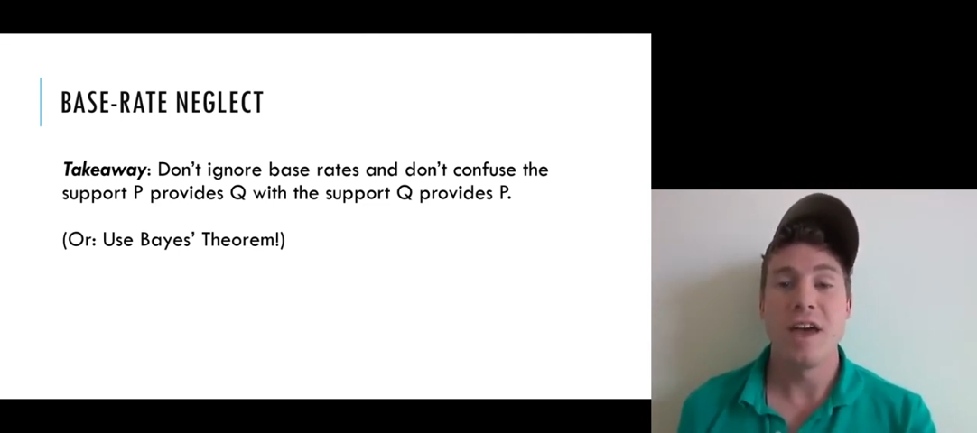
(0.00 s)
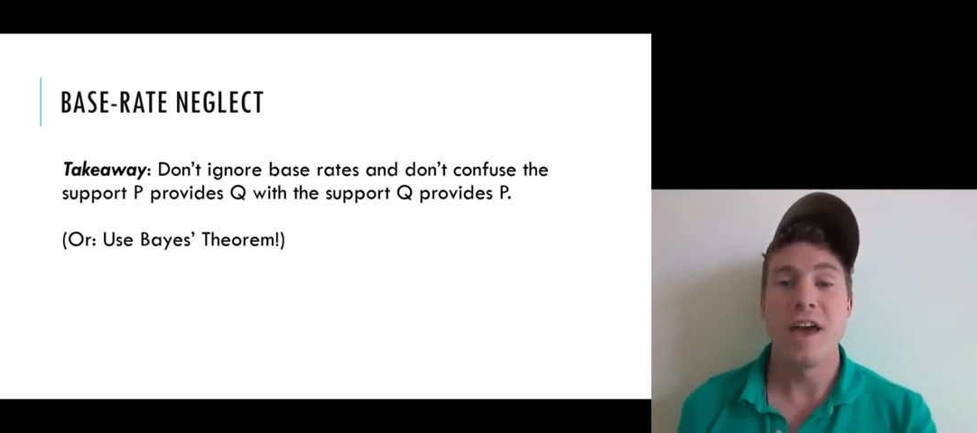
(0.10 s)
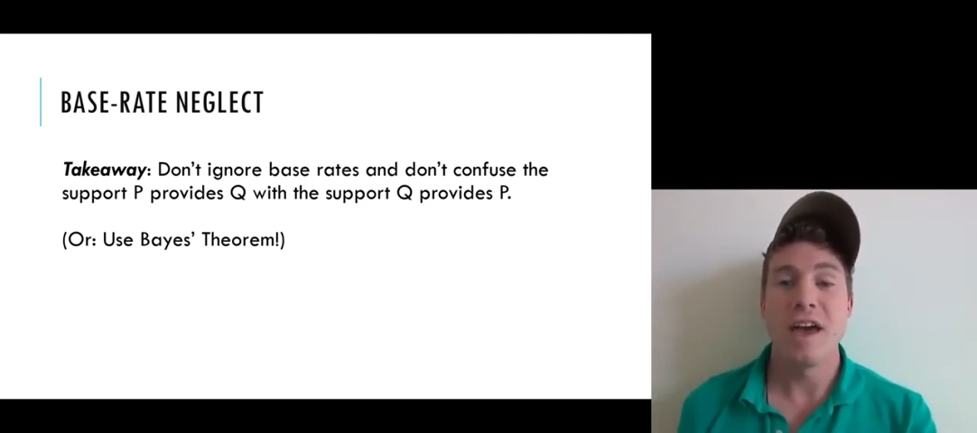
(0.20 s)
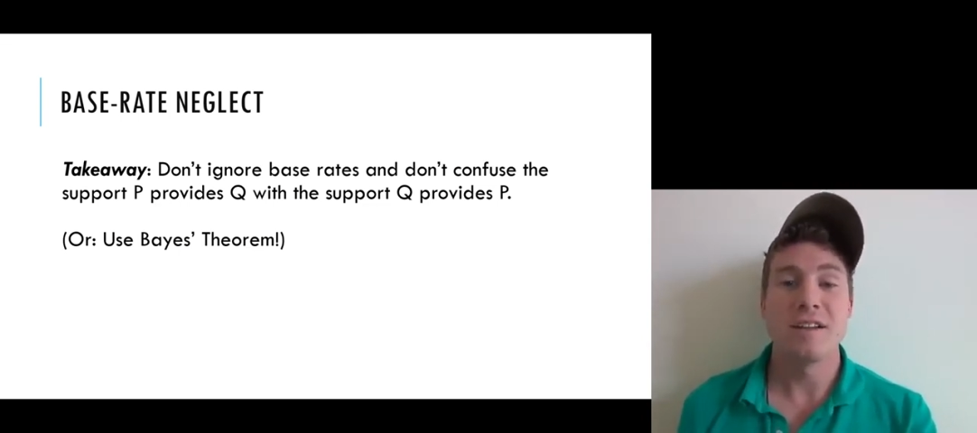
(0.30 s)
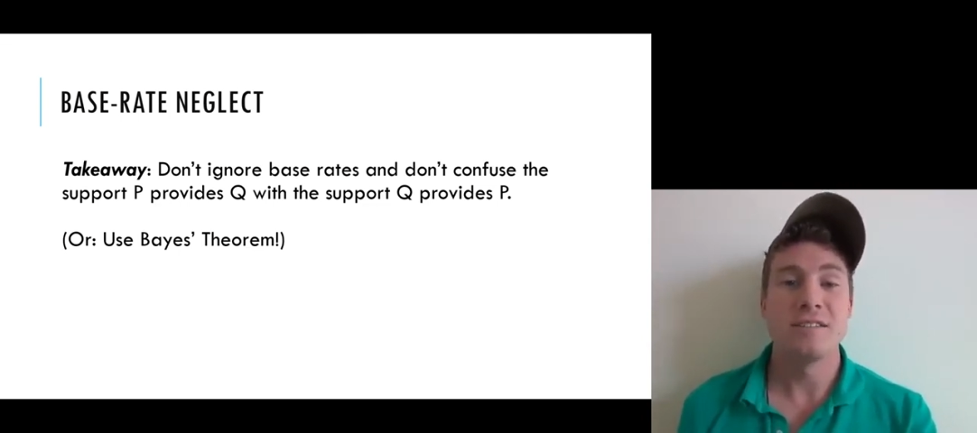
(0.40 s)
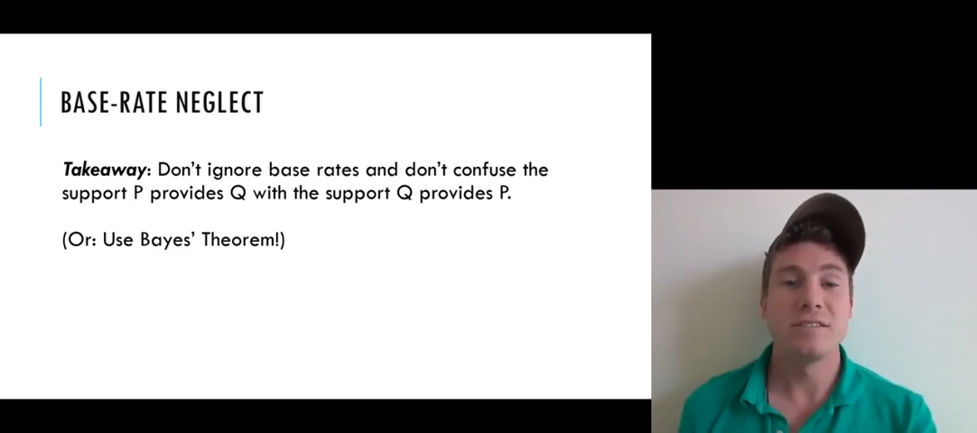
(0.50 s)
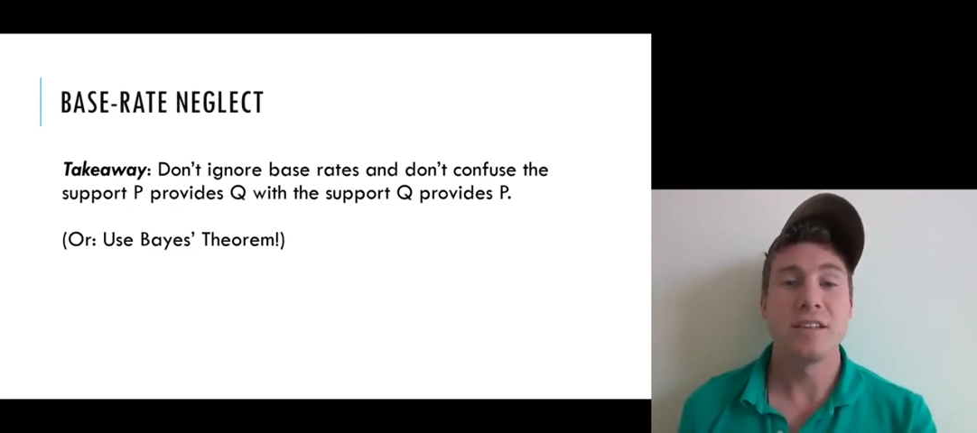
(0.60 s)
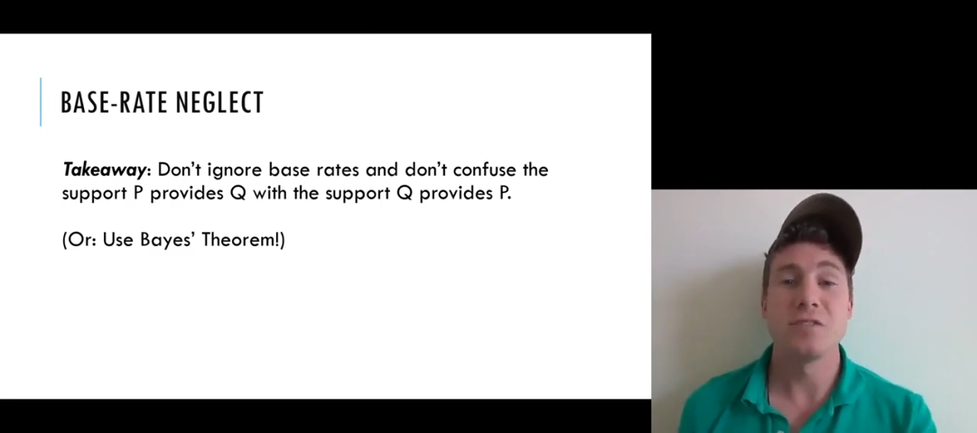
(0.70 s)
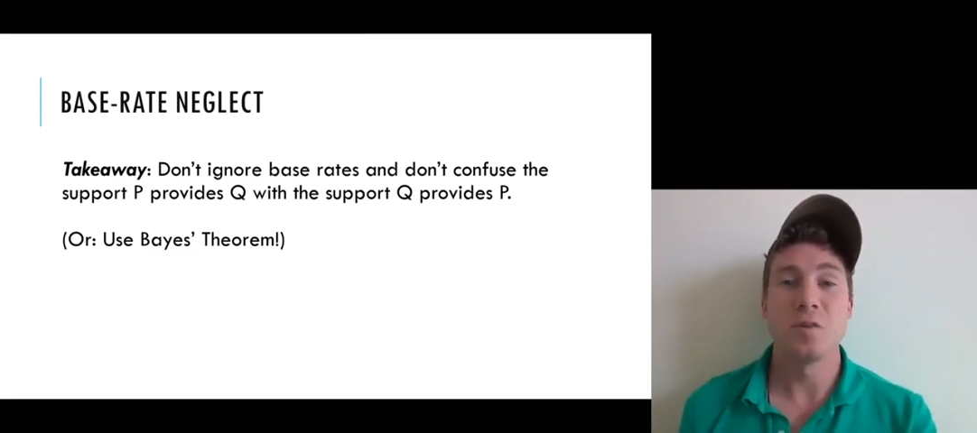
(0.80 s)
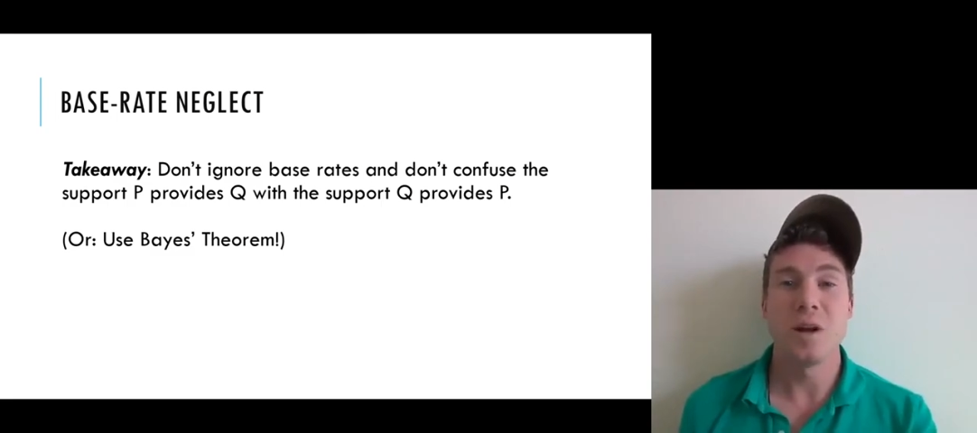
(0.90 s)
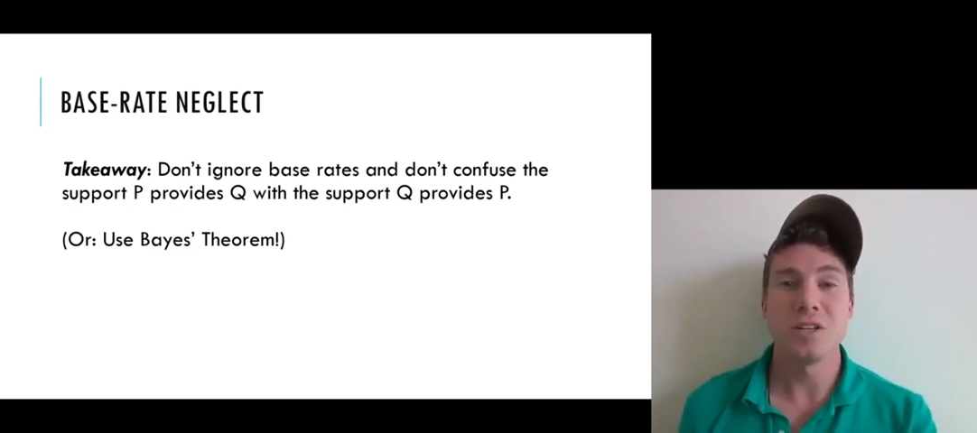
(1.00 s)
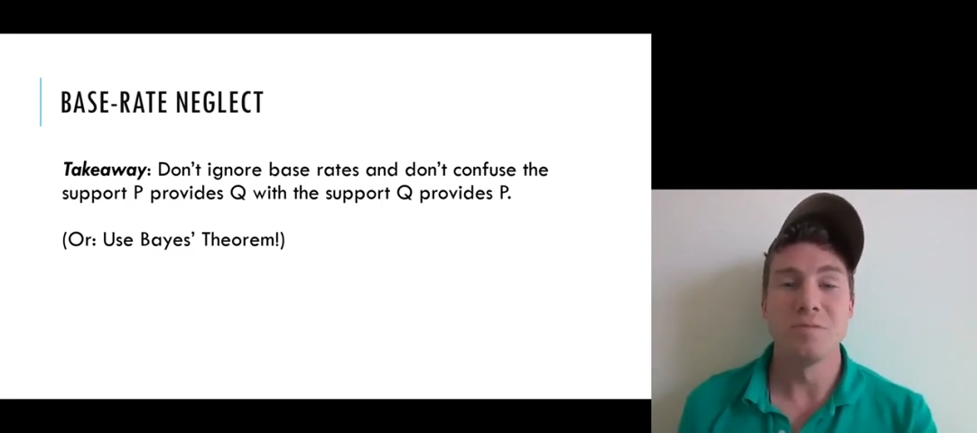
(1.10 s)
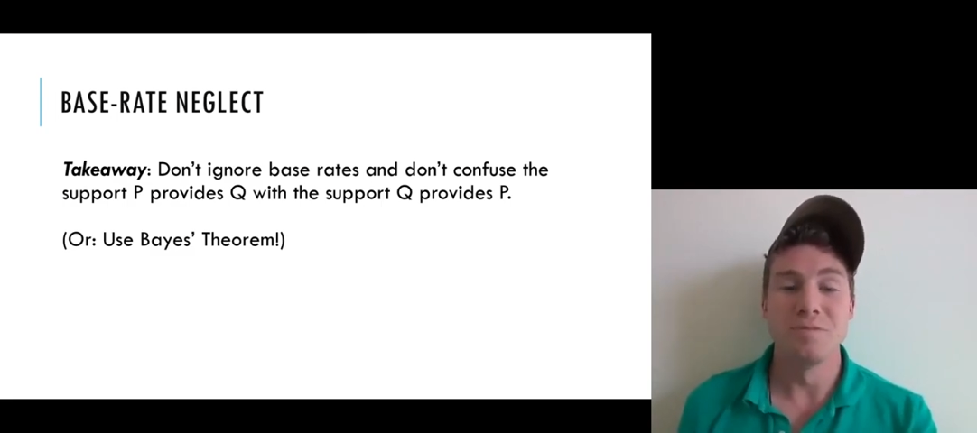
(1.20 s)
and thanks for watching.